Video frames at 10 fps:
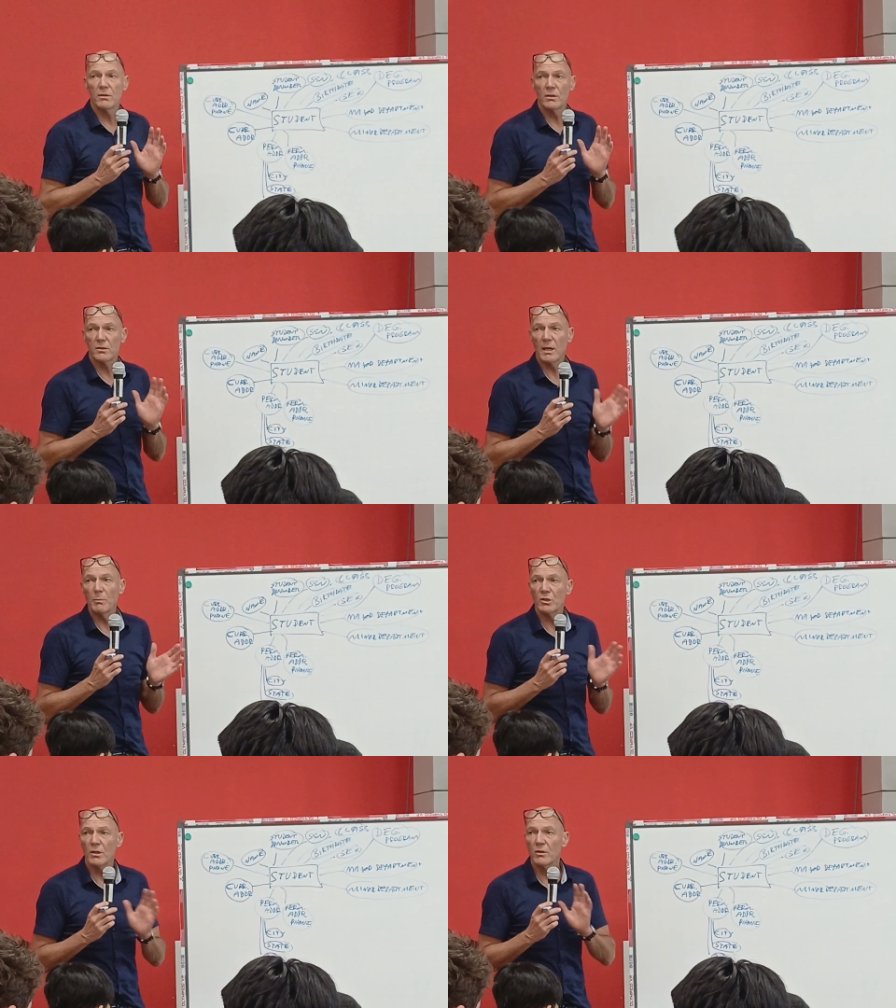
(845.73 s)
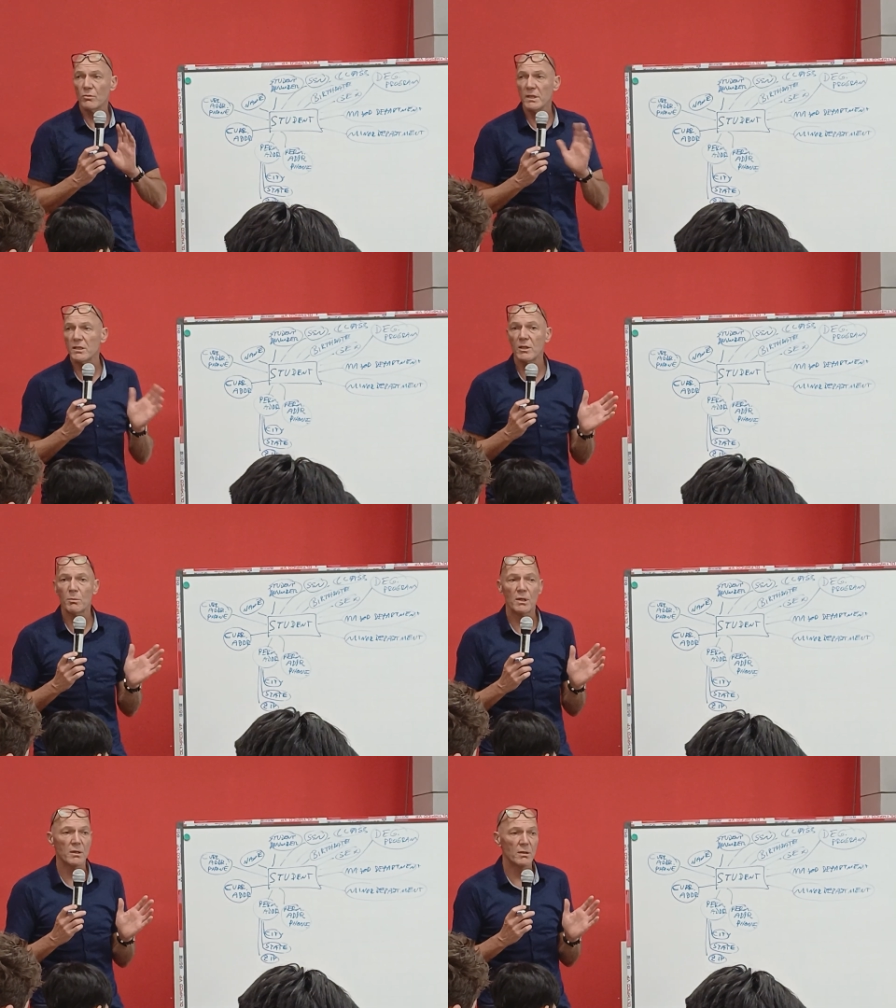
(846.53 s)
assumption,
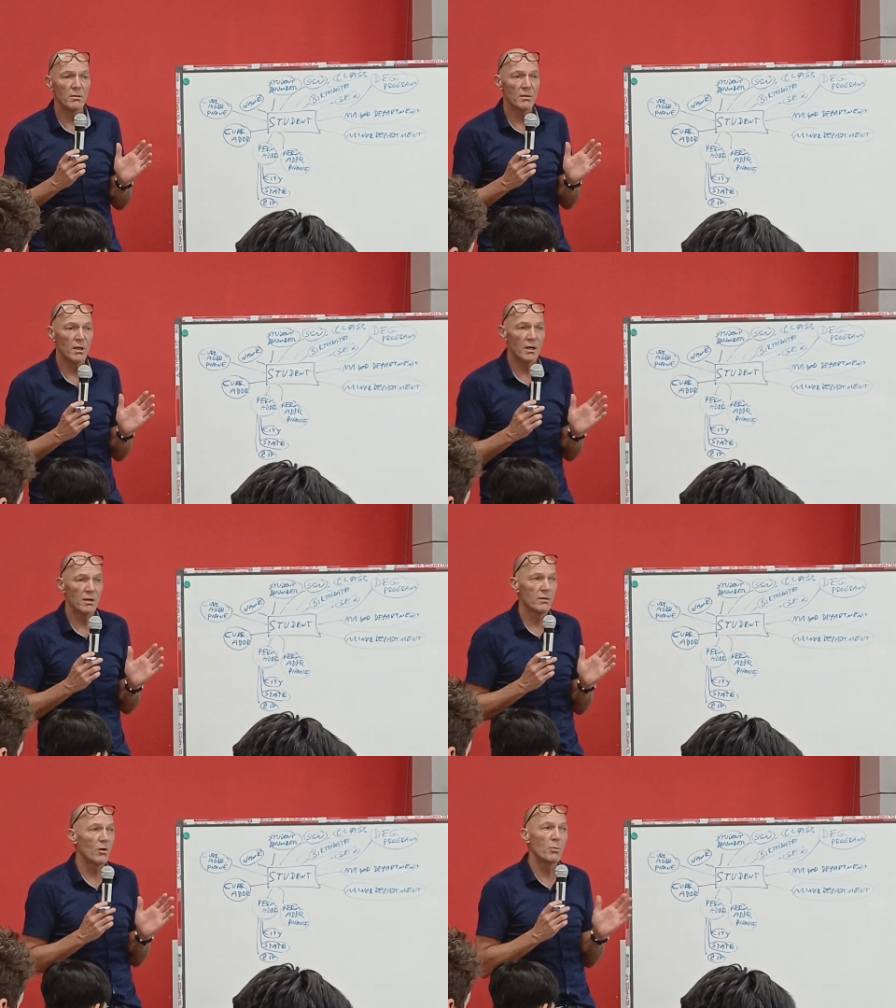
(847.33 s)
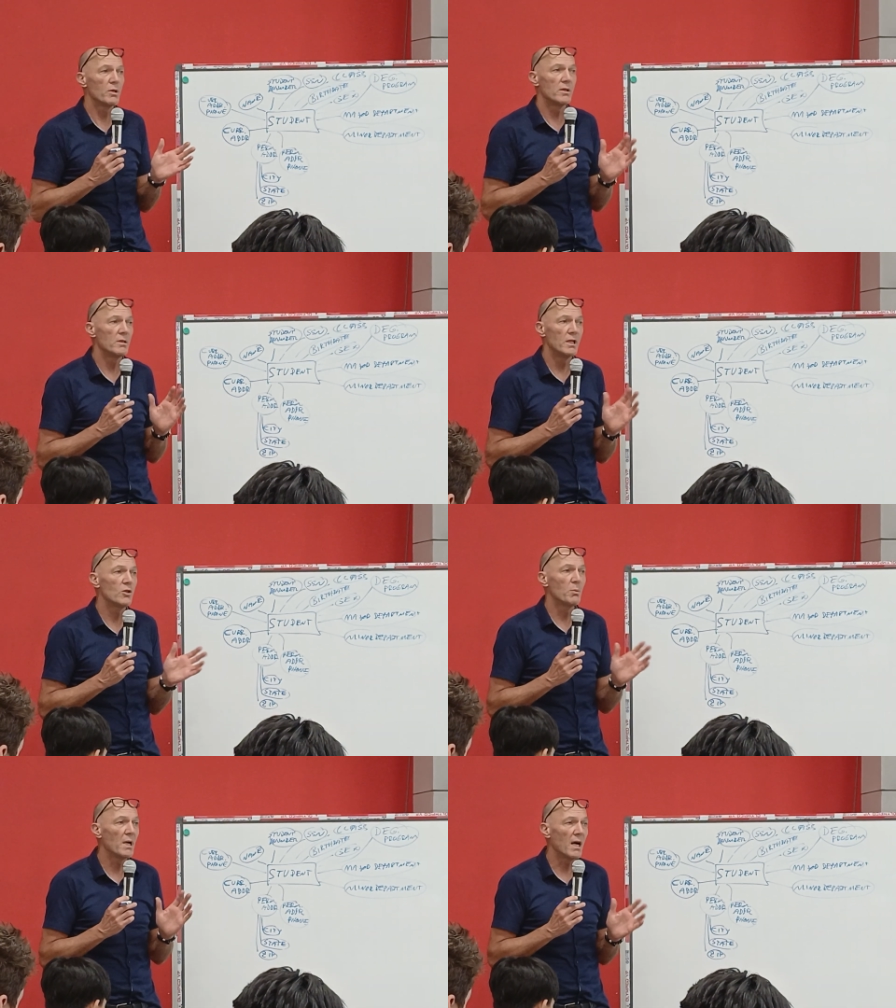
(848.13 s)
reasonable. Nobody needs to
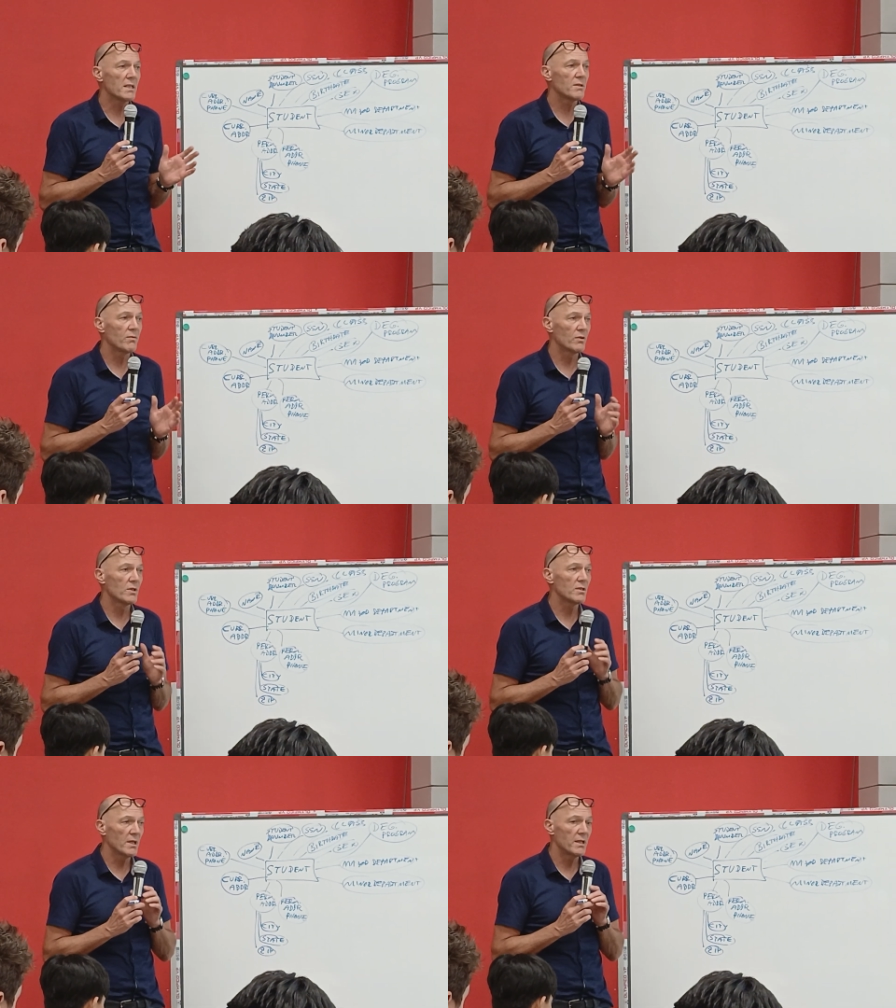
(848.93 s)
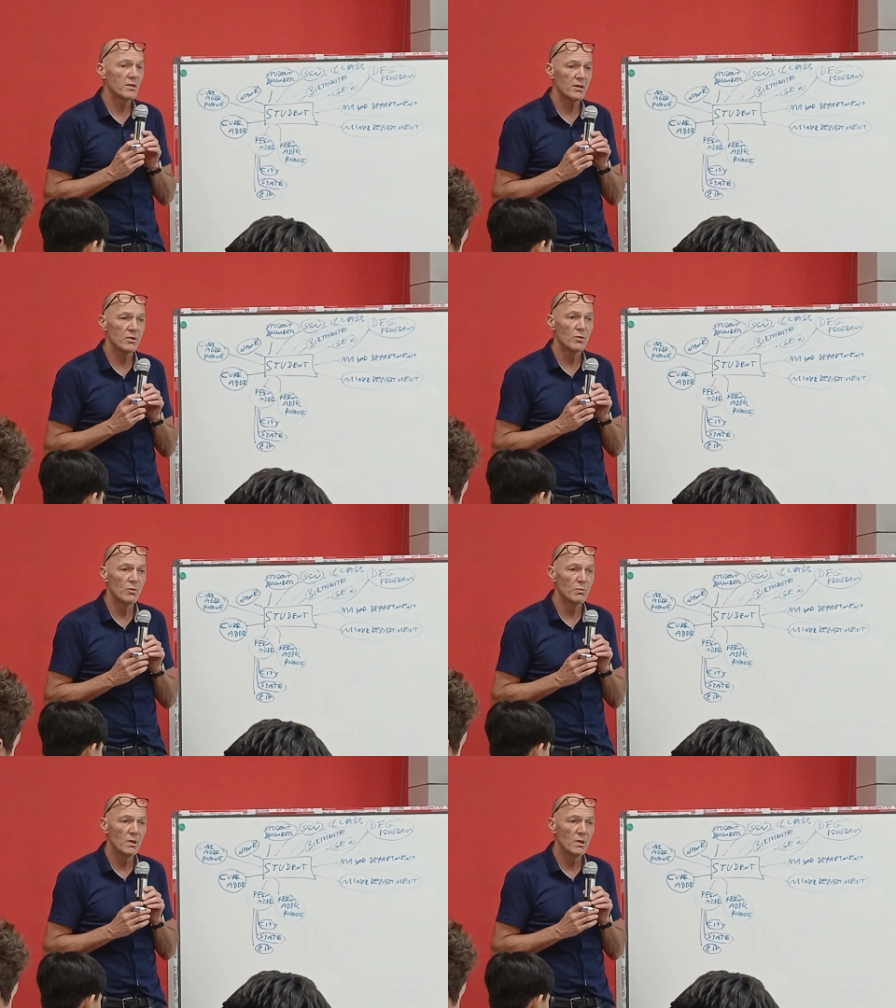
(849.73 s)
be asked for this, I assume.